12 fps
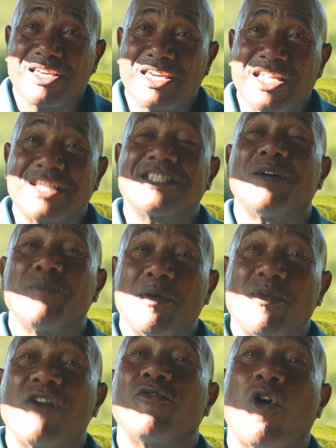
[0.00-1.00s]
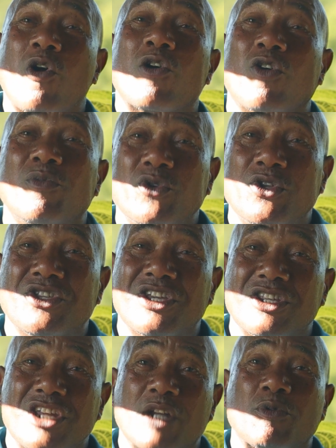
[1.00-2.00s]
It is a member of our
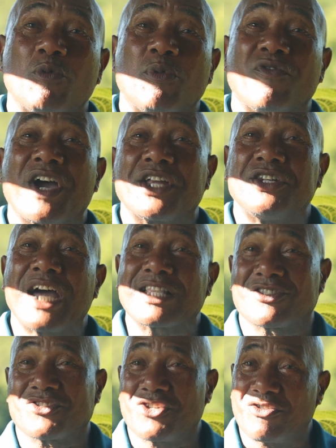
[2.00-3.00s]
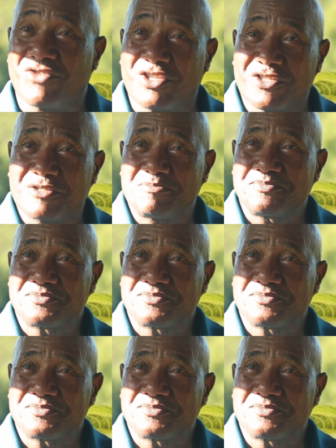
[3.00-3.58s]
community that will provide that service.